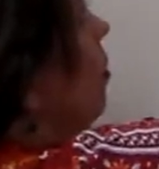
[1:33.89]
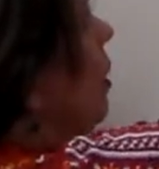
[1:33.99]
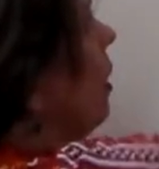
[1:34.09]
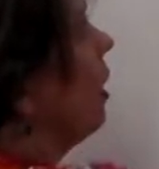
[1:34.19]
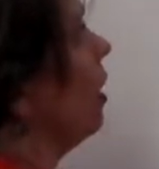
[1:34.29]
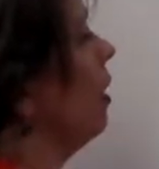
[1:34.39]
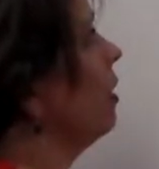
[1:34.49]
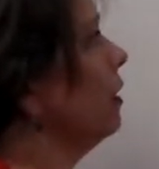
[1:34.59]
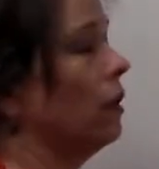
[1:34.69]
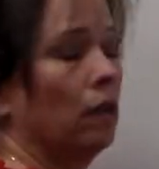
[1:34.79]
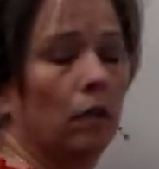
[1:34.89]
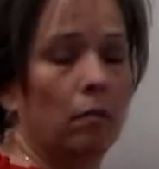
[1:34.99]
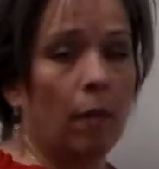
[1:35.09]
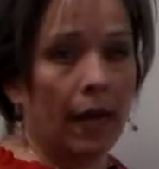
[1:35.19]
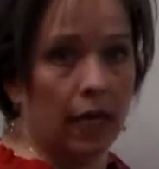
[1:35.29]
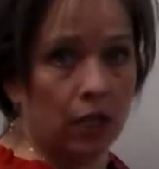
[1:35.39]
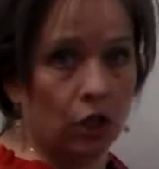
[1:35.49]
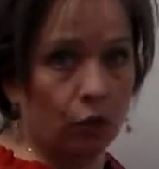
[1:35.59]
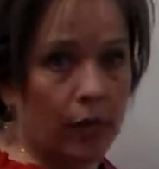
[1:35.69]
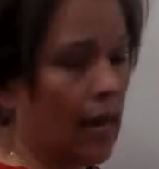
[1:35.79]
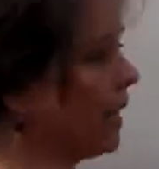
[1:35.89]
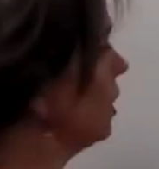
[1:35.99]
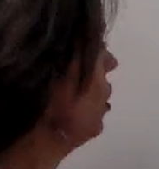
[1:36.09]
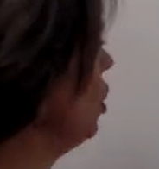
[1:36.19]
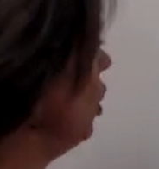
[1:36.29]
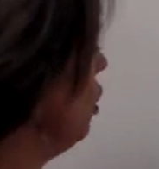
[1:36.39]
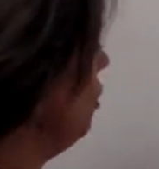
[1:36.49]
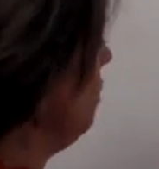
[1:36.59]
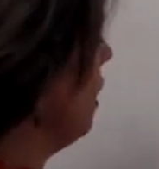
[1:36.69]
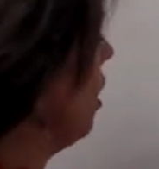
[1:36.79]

put our minus 3x cubed